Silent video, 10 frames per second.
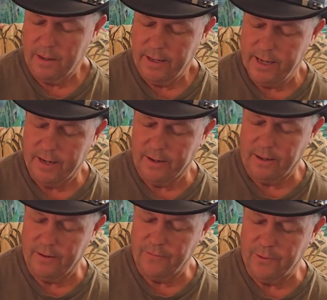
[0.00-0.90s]
He
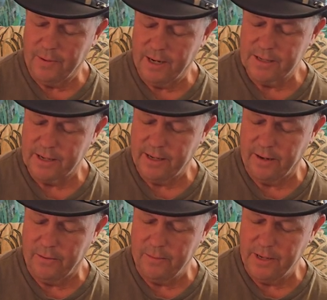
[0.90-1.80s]
called for
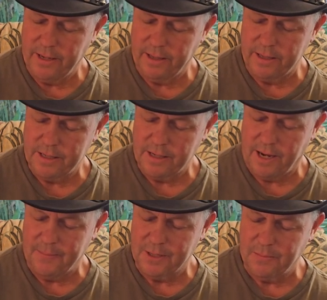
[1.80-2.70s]
Moscow to immediately
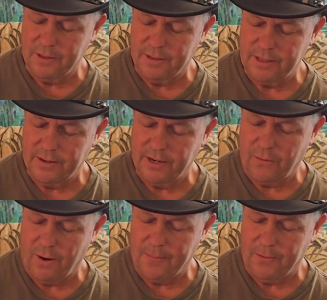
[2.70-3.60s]
stop its military
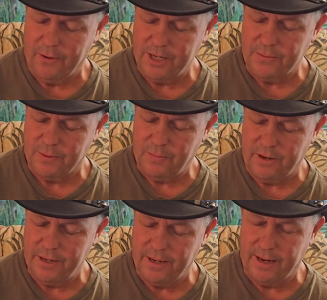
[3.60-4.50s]
cooperation with
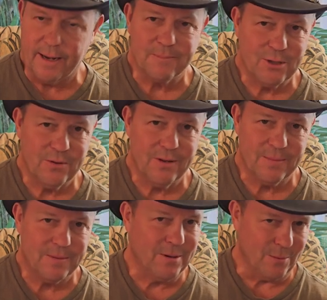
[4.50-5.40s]
Pyongyang. I'm sure
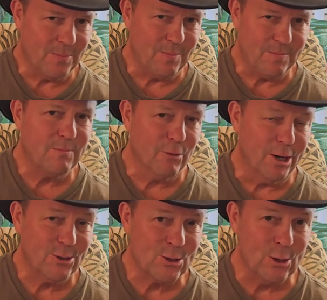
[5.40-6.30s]
that, you know,
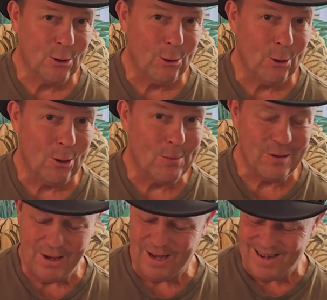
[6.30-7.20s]
Russia's going to go along
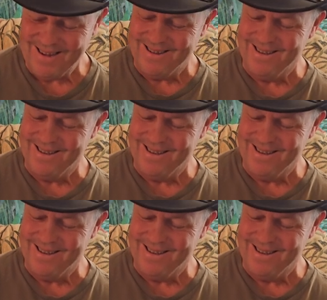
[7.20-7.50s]
with that.